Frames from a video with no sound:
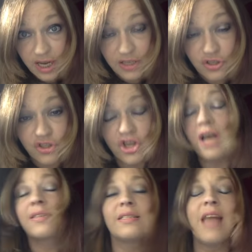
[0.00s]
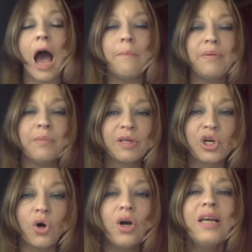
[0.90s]
It's just not
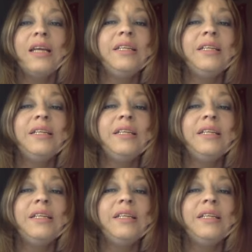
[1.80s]
biblical.